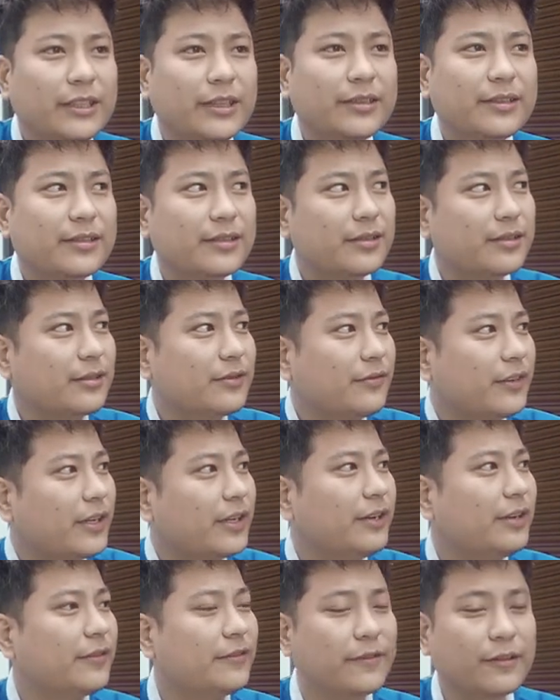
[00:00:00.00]
it's
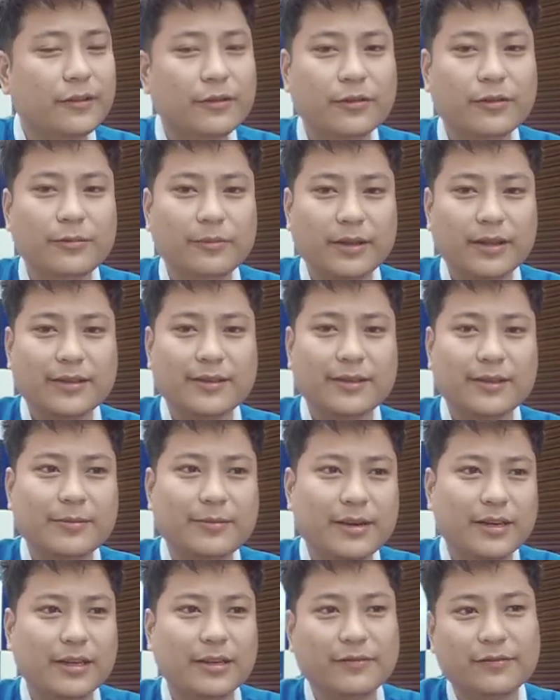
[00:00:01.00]
very difficult to make
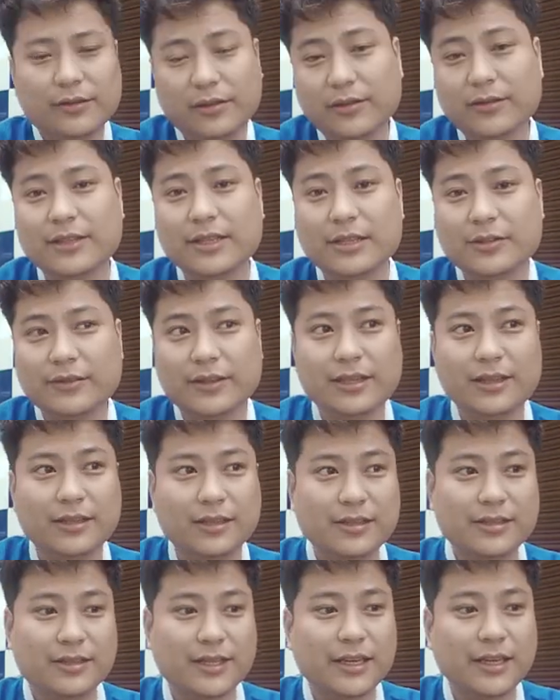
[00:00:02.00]
cinematic vlogs as well,
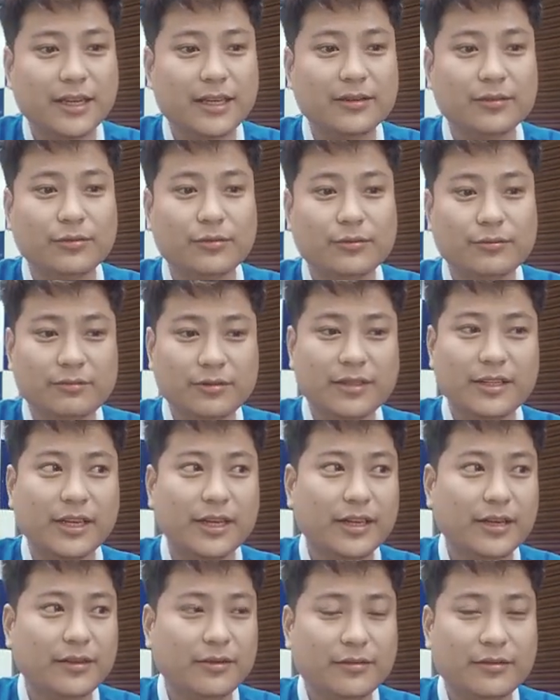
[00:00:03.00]
staying at home,
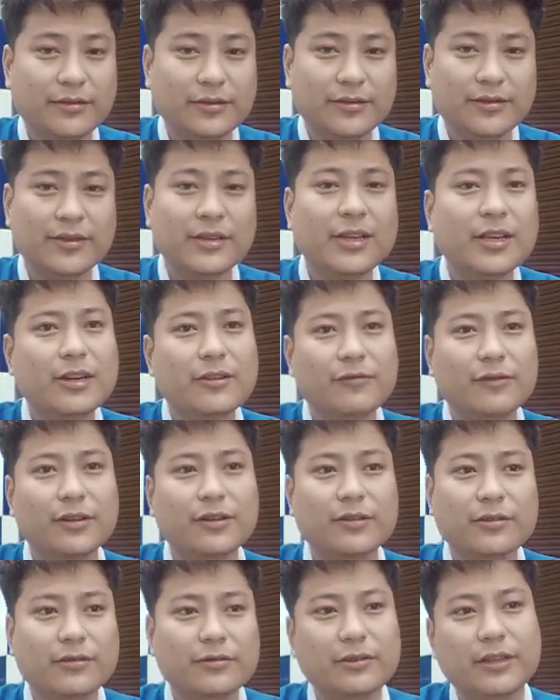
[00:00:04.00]
staying indoors.
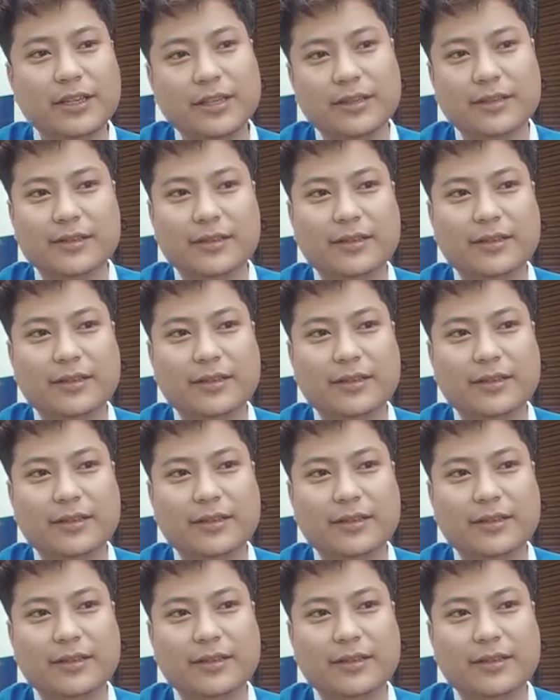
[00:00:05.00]
1 or 2 days,